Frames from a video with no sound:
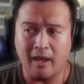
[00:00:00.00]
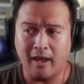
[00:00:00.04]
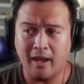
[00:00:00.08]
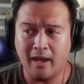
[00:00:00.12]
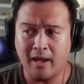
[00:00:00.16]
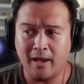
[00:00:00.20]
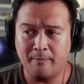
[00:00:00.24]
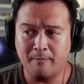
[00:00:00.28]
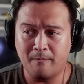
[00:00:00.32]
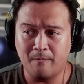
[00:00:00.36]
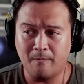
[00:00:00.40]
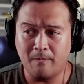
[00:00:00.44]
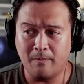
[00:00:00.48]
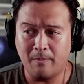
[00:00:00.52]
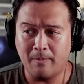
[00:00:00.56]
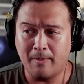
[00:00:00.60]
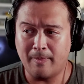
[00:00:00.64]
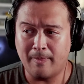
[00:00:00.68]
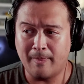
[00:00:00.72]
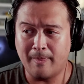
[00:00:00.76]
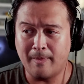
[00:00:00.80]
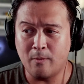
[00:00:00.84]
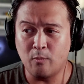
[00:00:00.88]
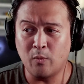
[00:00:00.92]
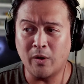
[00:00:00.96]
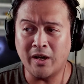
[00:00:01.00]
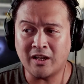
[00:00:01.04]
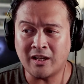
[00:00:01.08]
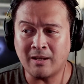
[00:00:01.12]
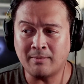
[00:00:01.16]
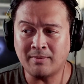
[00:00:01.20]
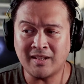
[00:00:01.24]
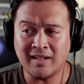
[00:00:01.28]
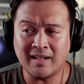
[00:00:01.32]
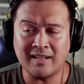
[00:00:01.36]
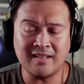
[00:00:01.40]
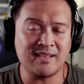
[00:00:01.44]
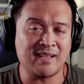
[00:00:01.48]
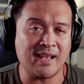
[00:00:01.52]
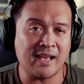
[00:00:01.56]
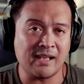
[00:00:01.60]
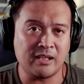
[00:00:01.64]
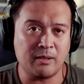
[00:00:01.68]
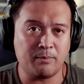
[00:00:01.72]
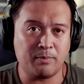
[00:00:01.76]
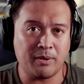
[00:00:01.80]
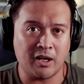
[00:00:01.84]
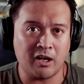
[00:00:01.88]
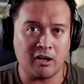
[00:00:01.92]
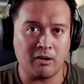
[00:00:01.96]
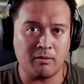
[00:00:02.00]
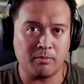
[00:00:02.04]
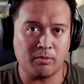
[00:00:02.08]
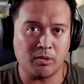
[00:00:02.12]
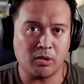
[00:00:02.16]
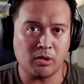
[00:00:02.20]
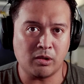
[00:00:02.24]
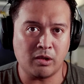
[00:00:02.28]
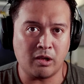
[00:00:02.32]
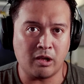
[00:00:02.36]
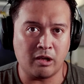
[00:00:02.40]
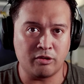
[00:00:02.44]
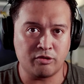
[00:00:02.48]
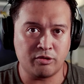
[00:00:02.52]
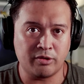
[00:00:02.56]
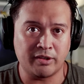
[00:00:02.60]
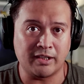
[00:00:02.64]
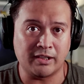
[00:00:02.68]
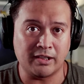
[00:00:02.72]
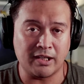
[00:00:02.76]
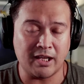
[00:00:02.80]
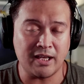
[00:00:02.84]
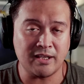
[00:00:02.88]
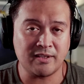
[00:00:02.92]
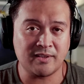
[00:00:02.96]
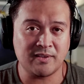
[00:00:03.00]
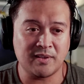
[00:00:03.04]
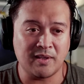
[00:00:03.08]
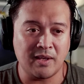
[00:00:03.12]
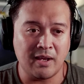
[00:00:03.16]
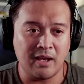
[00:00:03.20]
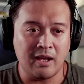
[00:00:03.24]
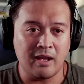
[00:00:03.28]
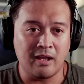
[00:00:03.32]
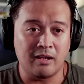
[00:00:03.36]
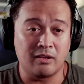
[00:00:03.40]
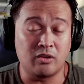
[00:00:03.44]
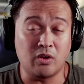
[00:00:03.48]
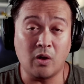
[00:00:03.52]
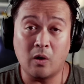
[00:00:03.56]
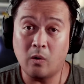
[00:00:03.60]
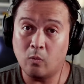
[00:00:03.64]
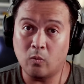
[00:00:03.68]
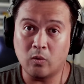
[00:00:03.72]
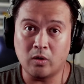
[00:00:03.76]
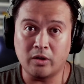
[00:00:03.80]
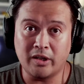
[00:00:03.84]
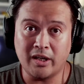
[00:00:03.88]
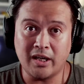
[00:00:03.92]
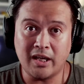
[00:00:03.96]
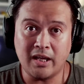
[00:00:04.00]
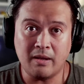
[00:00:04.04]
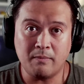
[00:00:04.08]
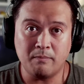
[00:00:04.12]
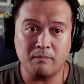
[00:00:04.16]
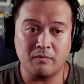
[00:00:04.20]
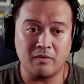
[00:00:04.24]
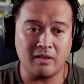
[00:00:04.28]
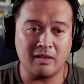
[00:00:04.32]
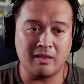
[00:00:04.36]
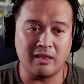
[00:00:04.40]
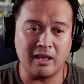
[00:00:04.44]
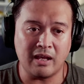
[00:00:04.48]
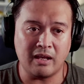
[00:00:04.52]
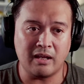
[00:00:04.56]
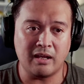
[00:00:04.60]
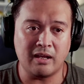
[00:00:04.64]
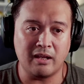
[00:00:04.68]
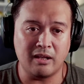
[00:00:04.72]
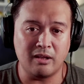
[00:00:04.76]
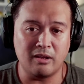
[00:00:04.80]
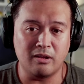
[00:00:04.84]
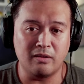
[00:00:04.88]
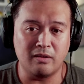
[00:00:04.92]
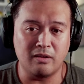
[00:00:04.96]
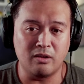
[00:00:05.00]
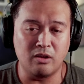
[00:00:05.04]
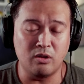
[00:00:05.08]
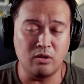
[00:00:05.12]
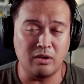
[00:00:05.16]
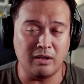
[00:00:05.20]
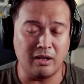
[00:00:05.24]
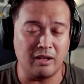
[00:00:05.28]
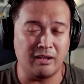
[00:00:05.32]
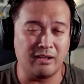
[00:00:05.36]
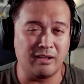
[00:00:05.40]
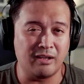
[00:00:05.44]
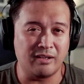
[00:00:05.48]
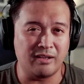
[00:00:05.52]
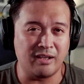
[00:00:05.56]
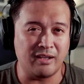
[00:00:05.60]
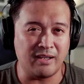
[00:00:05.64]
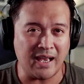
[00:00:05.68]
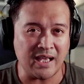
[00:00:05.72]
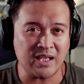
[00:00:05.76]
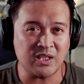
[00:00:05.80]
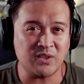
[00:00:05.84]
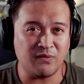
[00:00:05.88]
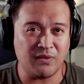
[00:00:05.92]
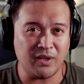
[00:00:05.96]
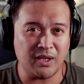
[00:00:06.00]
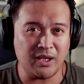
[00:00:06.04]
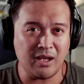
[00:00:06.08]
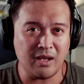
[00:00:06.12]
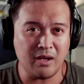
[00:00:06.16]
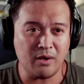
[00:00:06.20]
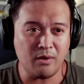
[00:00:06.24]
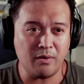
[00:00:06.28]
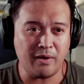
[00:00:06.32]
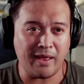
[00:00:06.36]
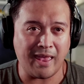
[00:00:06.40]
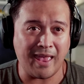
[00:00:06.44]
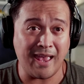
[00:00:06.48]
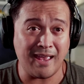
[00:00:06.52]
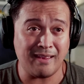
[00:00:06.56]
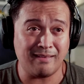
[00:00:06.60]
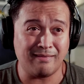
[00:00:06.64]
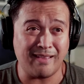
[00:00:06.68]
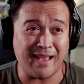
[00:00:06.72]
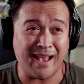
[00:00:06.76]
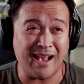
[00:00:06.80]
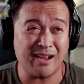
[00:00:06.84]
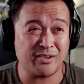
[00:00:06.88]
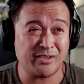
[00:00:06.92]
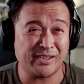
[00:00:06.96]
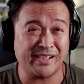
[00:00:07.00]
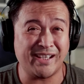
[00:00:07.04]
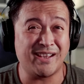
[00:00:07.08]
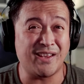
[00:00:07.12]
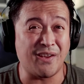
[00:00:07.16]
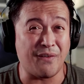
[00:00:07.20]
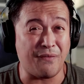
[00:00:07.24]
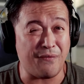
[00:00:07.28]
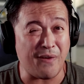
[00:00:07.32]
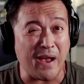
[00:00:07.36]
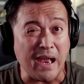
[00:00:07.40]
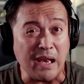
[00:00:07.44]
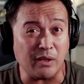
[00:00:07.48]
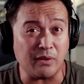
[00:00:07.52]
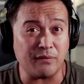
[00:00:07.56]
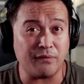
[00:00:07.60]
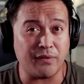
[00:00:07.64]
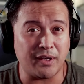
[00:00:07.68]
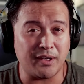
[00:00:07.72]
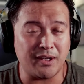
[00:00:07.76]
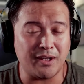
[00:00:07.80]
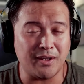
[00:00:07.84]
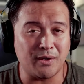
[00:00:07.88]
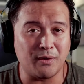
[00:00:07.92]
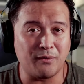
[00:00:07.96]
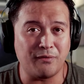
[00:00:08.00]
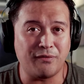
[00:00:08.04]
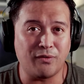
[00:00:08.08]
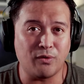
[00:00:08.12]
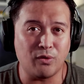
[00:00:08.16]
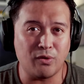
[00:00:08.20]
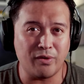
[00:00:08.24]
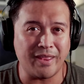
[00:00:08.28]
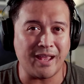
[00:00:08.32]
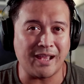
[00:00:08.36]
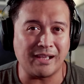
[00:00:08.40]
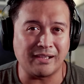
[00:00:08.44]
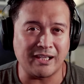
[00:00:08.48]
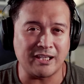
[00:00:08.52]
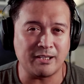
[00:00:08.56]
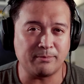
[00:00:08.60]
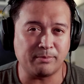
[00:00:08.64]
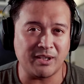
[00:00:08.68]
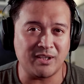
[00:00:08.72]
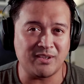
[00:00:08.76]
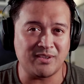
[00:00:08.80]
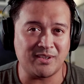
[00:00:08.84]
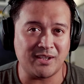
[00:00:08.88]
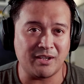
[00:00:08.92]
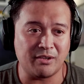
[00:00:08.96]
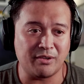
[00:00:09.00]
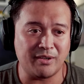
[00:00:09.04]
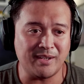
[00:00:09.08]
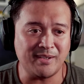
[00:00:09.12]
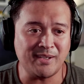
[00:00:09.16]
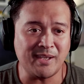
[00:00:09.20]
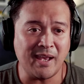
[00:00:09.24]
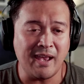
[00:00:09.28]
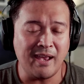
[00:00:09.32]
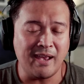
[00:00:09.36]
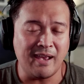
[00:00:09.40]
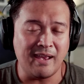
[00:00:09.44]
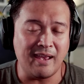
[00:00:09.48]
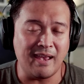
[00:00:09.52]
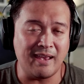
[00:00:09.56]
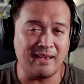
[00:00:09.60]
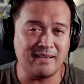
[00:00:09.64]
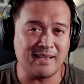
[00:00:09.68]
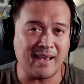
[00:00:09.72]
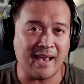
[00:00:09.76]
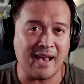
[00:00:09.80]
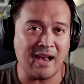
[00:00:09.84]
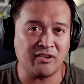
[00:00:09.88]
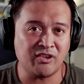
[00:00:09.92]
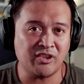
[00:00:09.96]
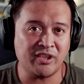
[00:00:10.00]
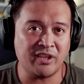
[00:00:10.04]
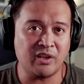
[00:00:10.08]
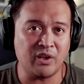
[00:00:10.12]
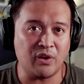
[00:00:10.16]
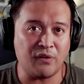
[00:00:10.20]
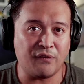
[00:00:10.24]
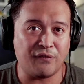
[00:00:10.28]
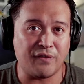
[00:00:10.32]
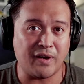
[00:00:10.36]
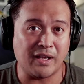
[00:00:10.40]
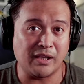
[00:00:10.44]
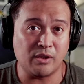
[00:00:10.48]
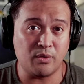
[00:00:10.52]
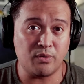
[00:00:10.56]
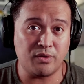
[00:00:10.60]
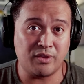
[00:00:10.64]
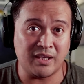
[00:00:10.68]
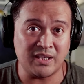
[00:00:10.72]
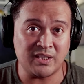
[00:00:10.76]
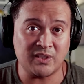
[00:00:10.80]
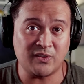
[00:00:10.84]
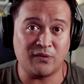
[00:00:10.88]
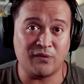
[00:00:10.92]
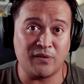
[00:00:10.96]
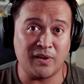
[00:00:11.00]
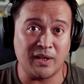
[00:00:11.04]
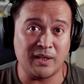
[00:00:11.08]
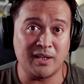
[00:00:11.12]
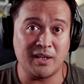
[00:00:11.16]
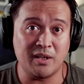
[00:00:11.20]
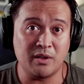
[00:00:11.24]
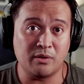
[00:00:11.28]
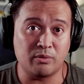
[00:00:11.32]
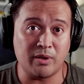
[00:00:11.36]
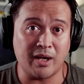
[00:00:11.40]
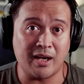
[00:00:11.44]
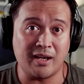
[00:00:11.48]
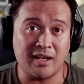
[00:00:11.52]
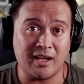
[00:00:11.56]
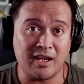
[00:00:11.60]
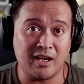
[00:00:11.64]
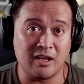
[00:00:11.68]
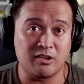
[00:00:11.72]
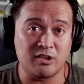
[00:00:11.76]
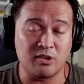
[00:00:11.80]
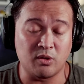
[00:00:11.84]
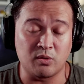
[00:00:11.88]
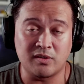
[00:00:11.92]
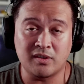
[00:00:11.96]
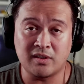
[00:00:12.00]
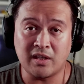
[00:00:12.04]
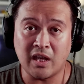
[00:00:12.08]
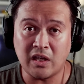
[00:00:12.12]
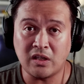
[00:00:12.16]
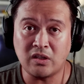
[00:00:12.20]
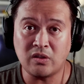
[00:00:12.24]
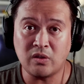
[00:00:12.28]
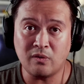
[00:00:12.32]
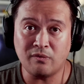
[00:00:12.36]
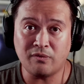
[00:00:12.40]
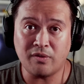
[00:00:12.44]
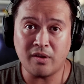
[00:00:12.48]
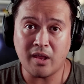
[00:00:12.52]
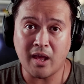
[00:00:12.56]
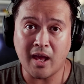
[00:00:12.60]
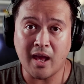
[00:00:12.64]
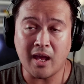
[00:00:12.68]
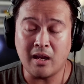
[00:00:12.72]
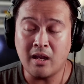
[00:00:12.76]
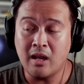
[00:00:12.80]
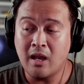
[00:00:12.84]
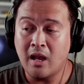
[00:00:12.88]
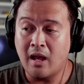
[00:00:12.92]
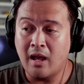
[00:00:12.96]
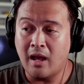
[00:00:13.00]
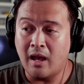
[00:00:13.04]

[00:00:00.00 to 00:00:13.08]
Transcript: Um, when it comes to The Stanley Parable Ultra Deluxe, don't worry, the, the, the next video, and actually the final video for that Let's Play series, is actually going to follow this video right here, so stay tuned for that.